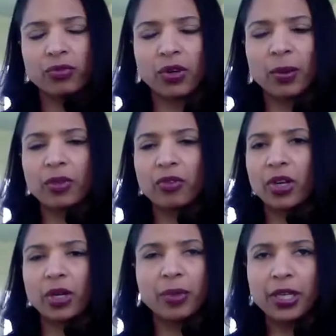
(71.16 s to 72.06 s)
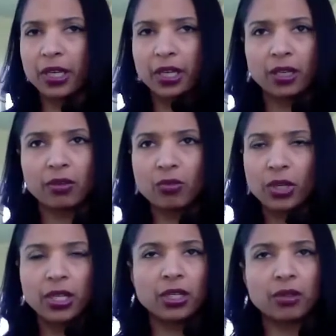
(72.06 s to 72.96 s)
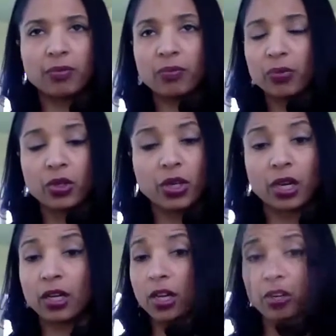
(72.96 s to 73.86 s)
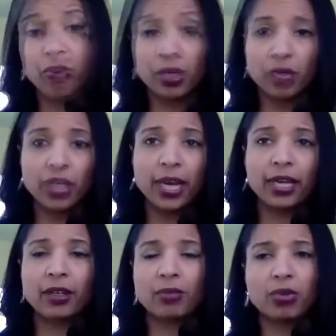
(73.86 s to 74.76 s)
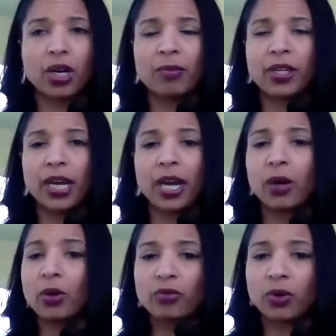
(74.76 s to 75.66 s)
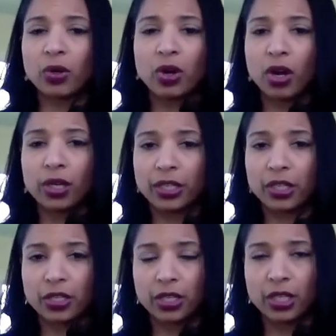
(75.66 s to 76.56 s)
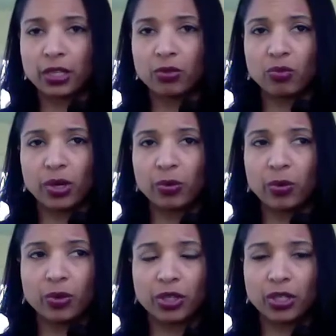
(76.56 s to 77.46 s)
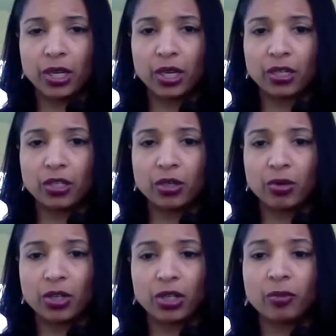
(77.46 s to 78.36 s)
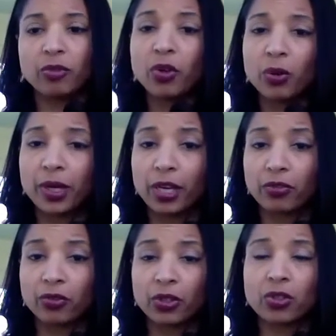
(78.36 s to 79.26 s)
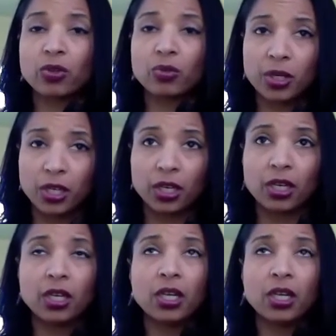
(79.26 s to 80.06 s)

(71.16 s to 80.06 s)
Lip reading: From the very beginning, we got along great. We had probably an hour phone call initially when we were just getting to know each other before we had our first Zoom meeting.